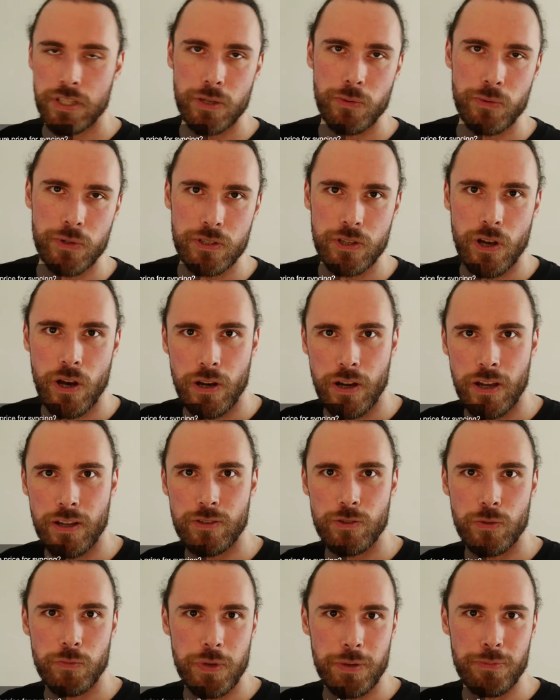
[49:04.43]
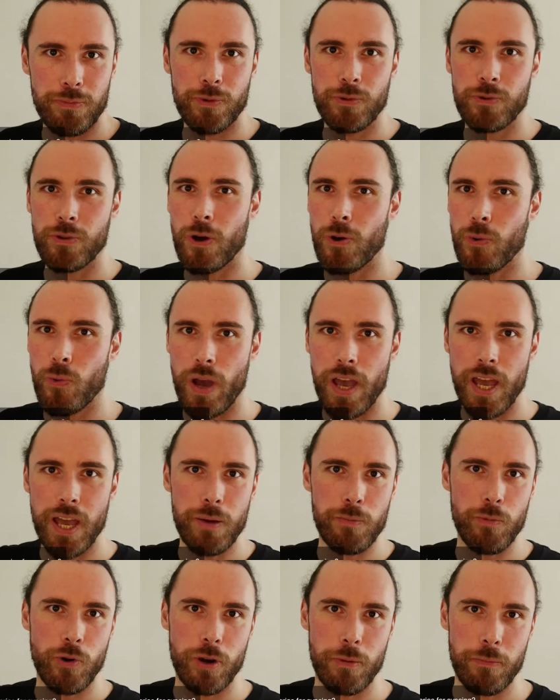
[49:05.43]
we're talking to people who know way
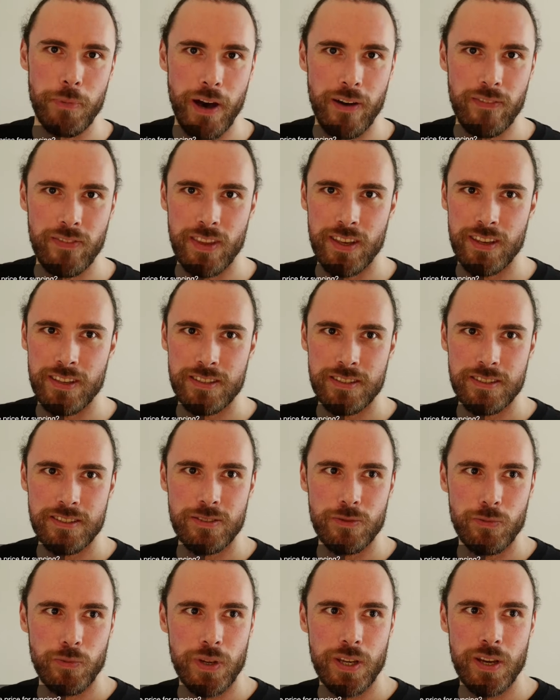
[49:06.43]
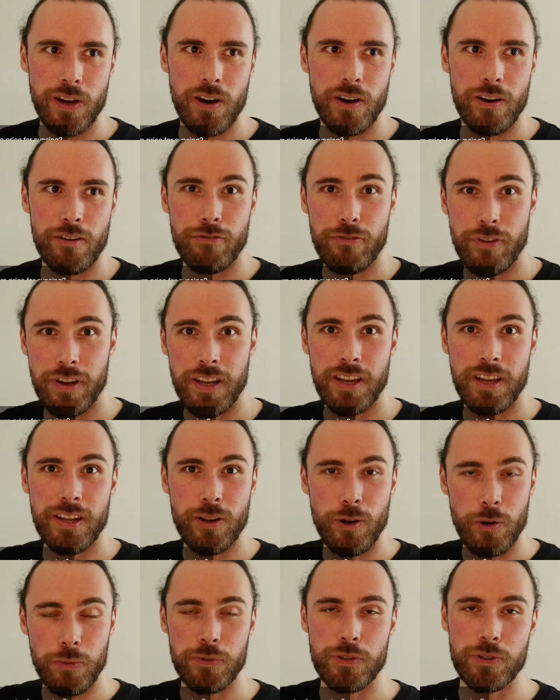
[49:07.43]
more about this. We are a free and
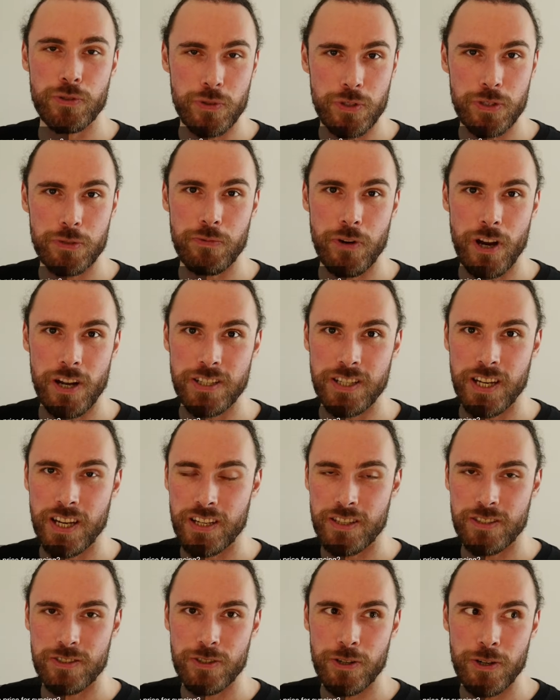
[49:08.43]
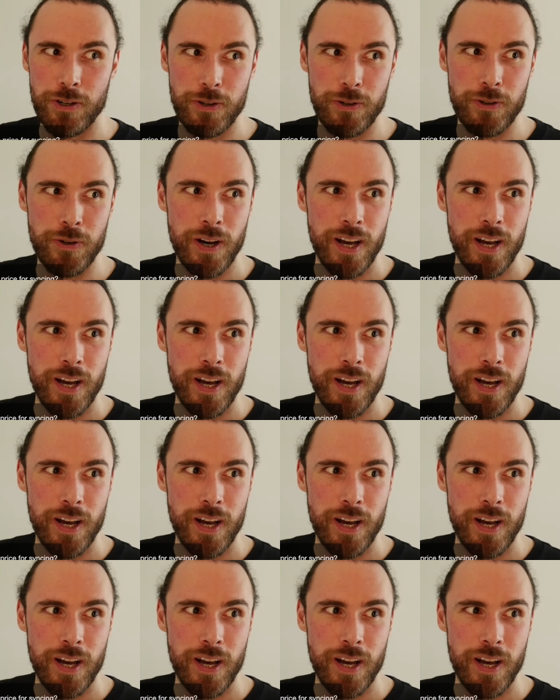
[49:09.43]
open source project, so